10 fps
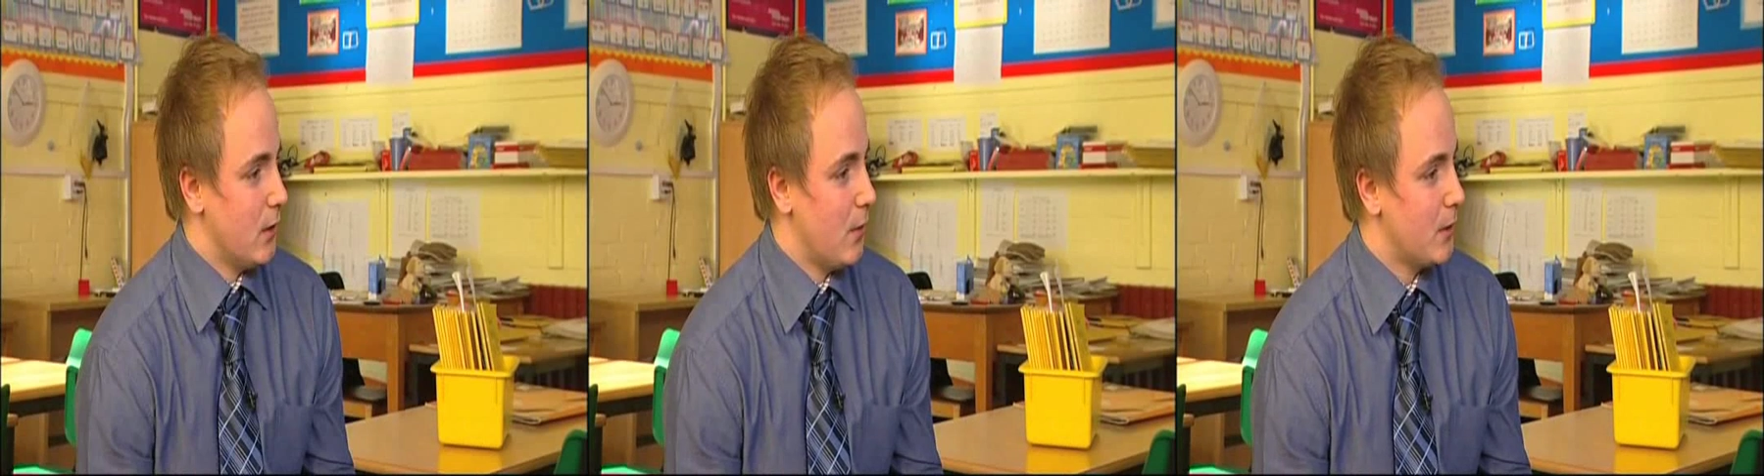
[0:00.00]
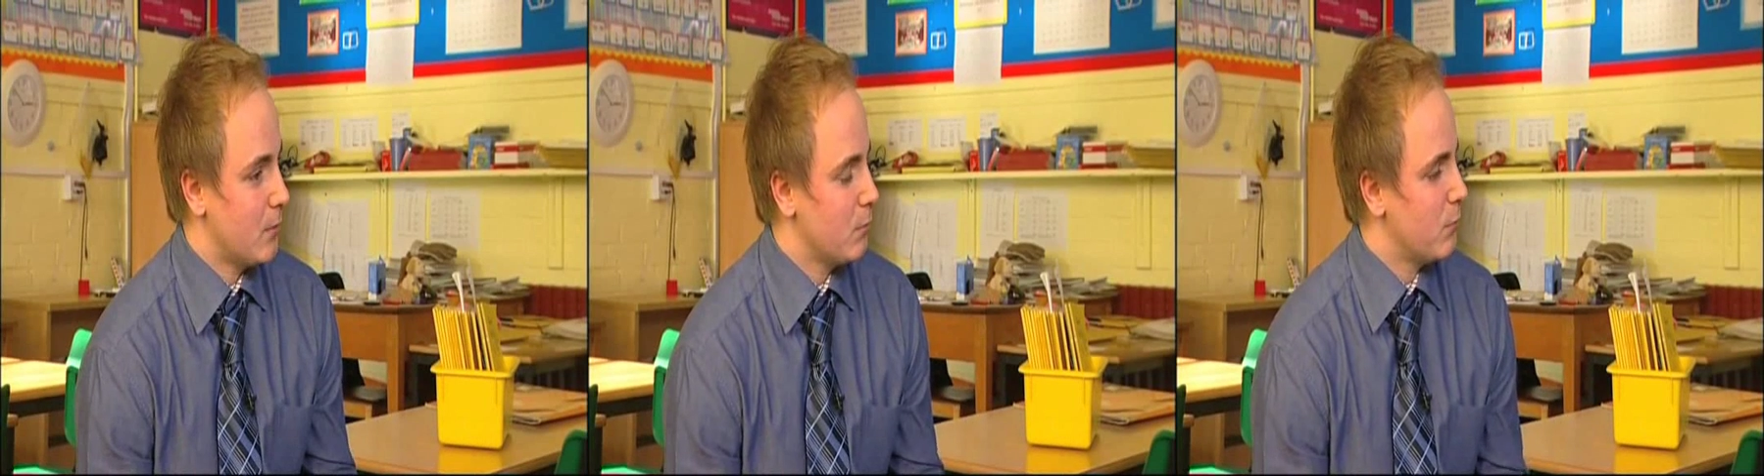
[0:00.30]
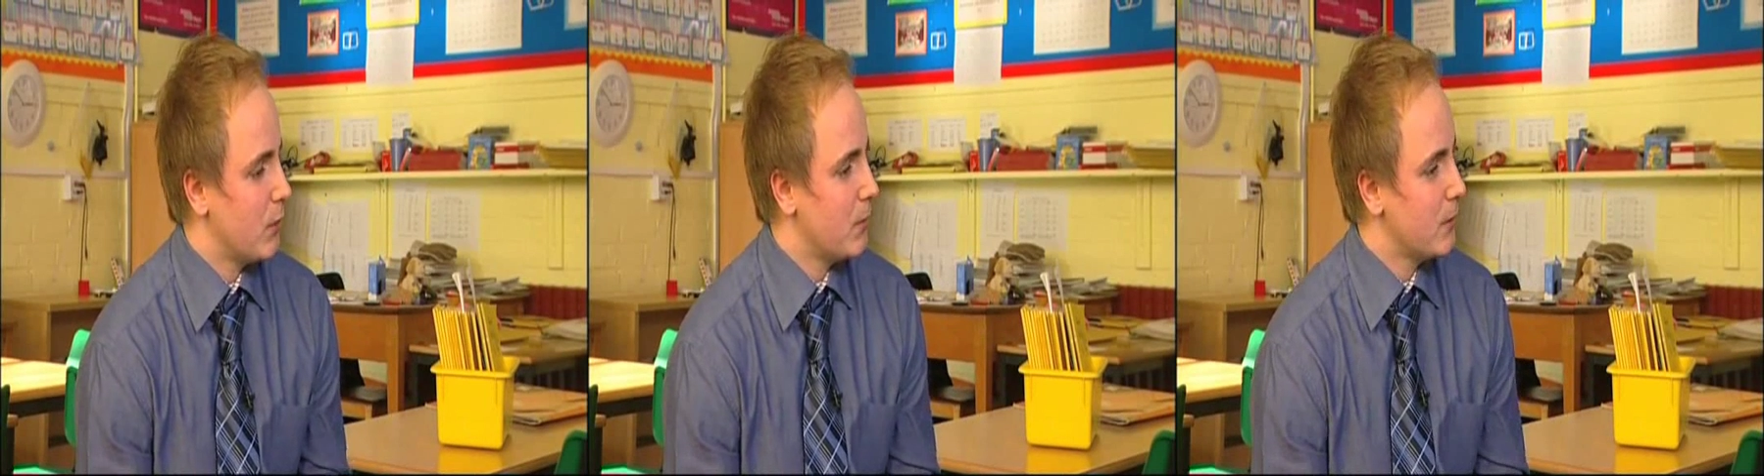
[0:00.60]
I mean, I'm
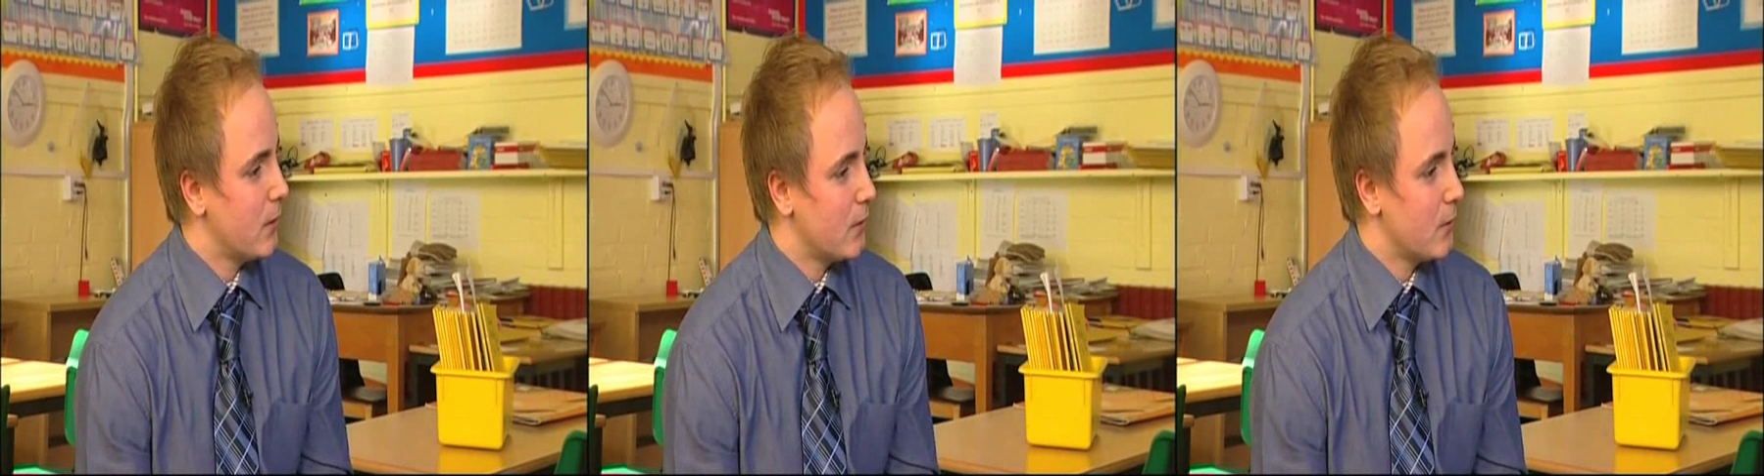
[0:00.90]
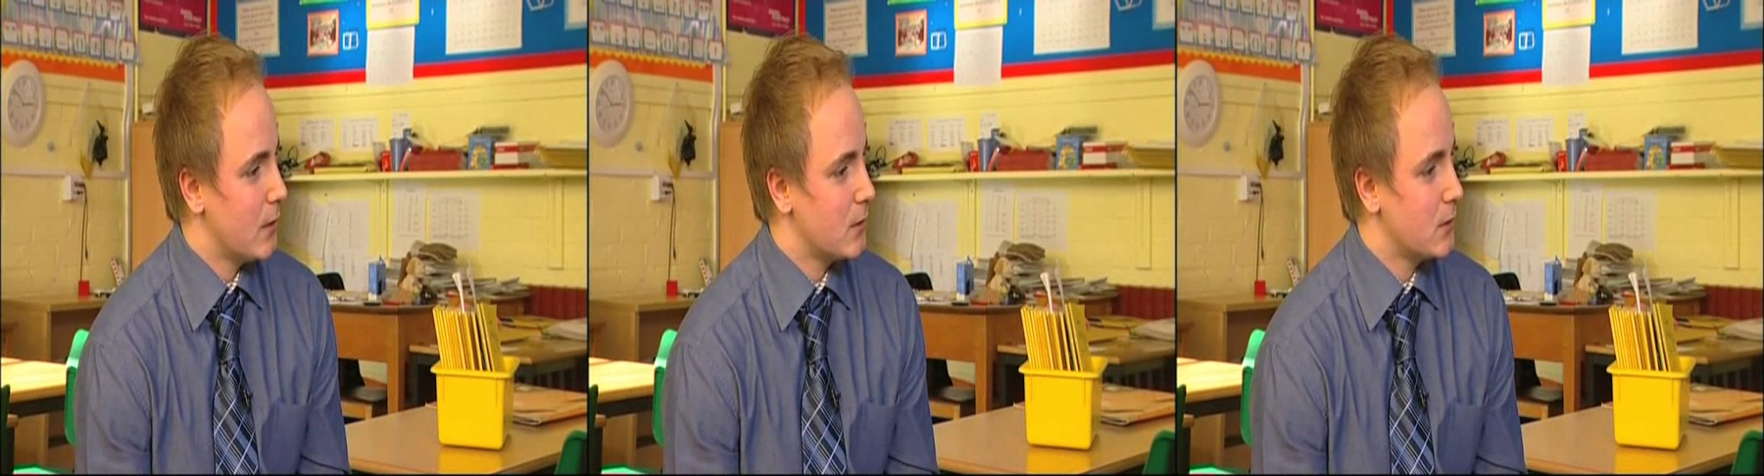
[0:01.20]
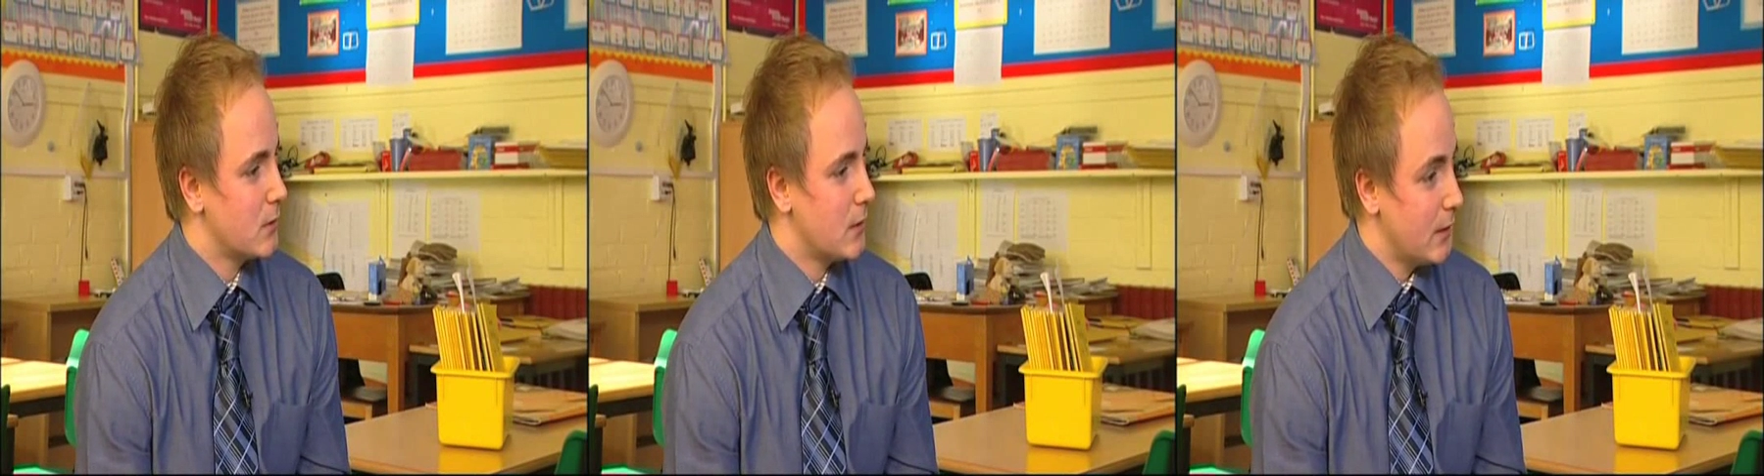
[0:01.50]
probably not the most
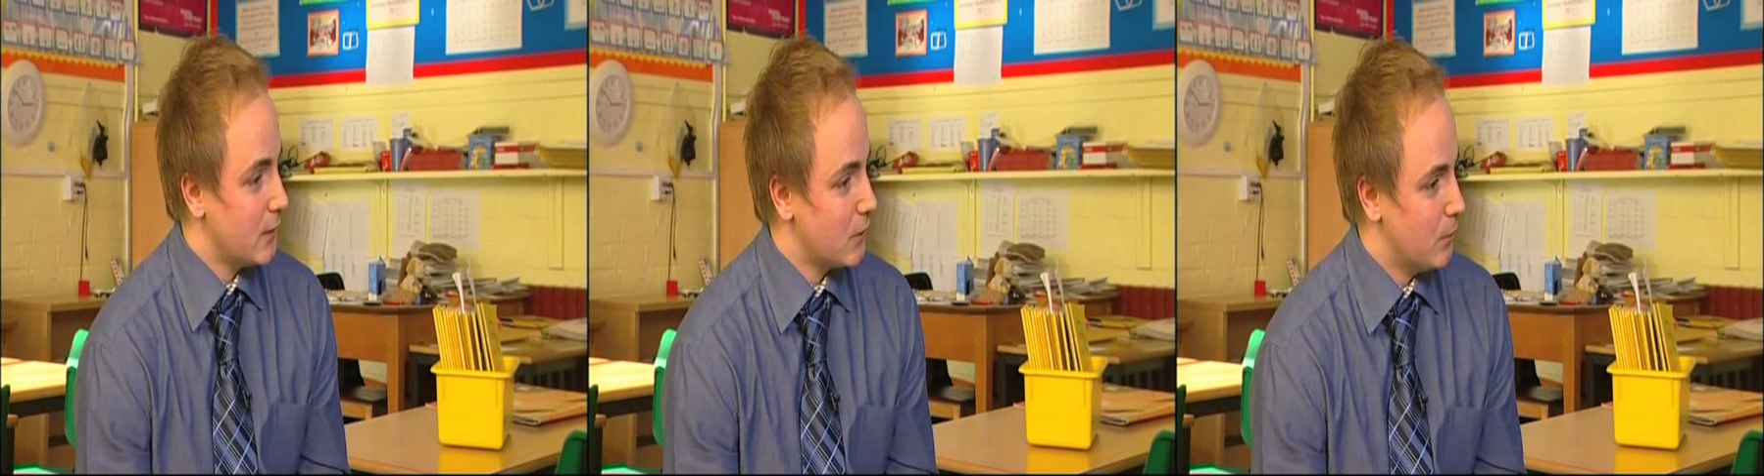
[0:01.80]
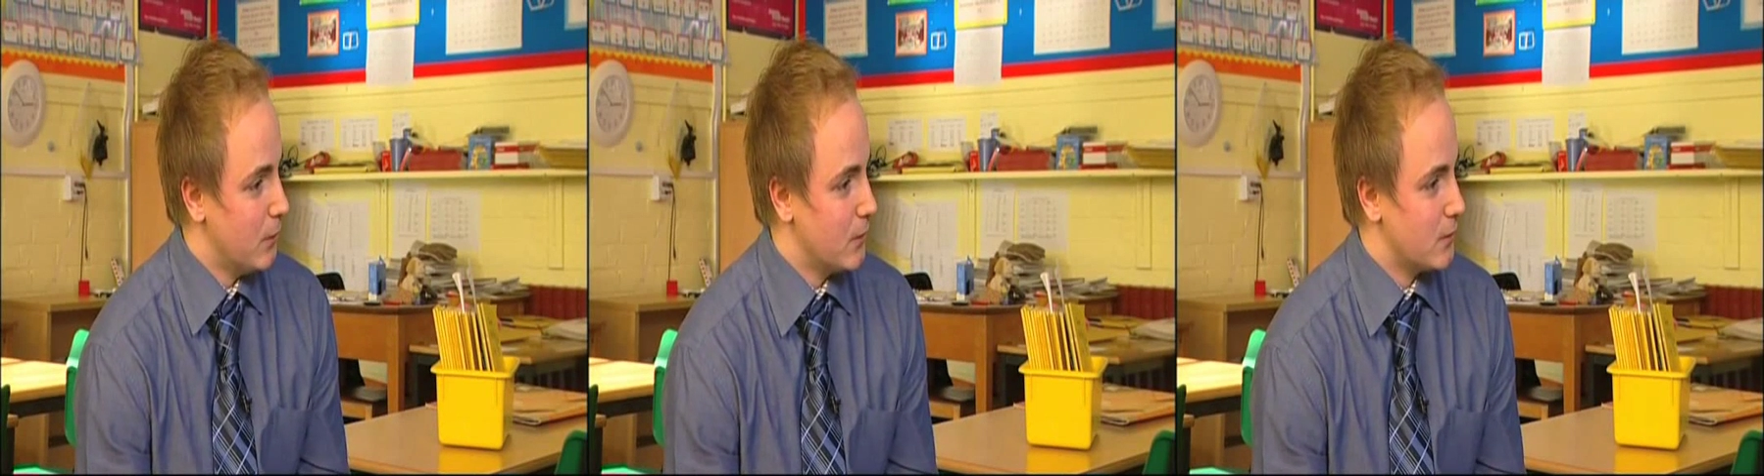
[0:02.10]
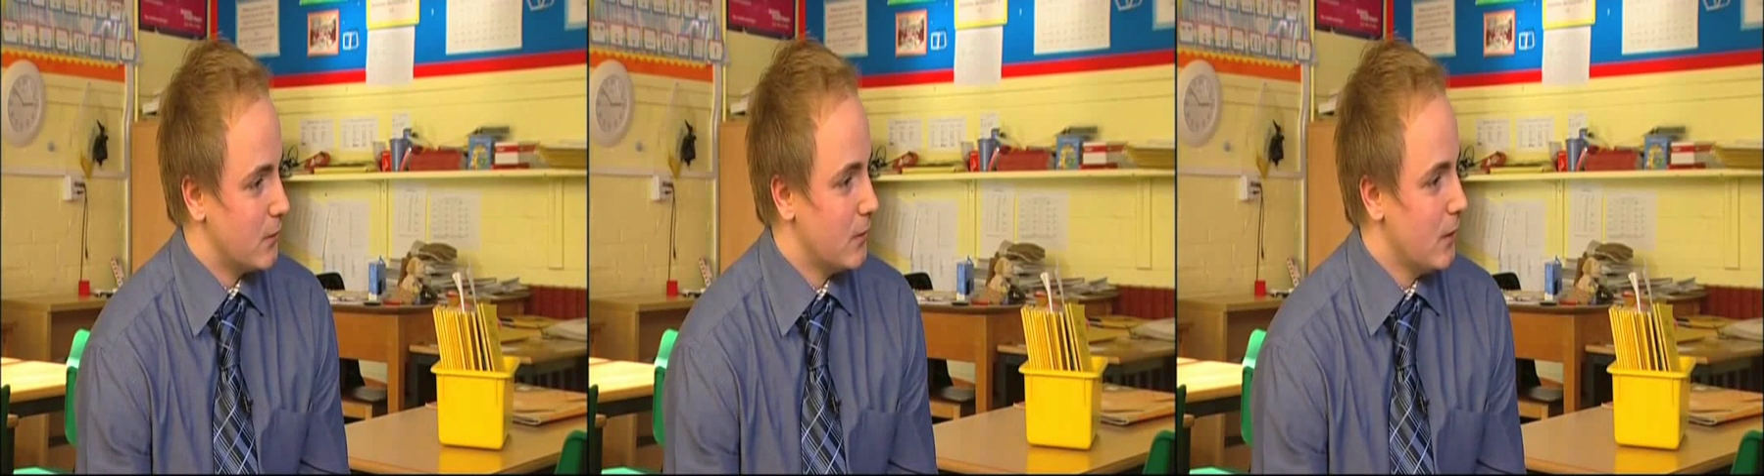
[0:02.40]
technical
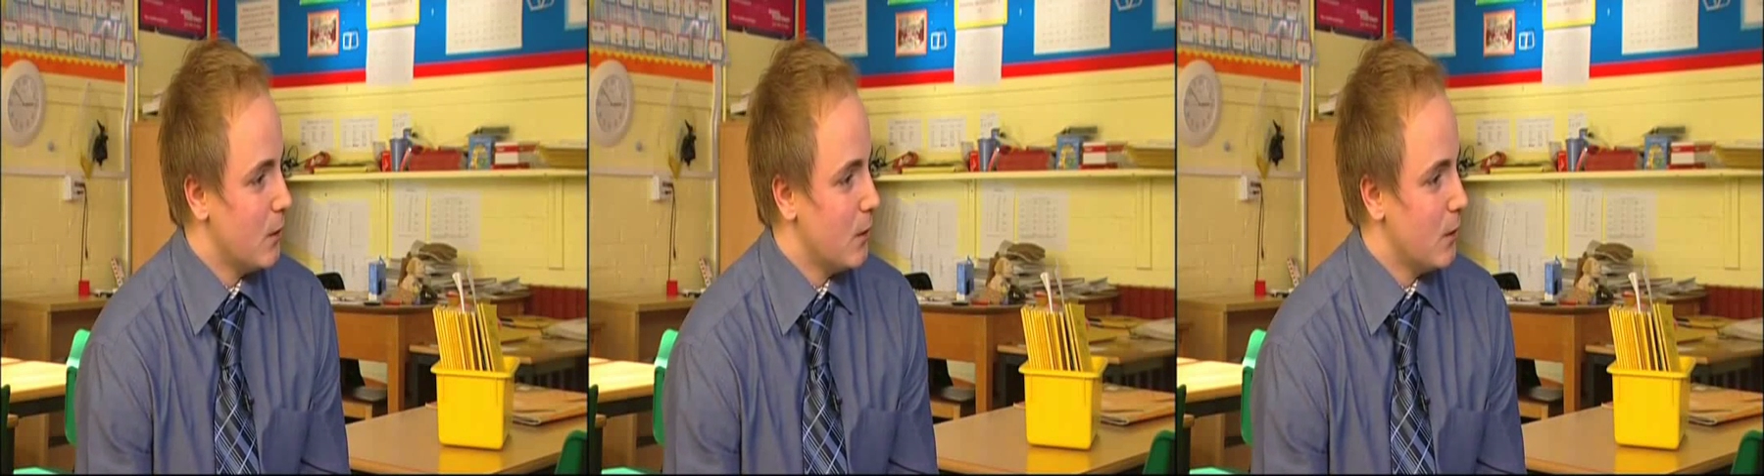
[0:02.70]
person,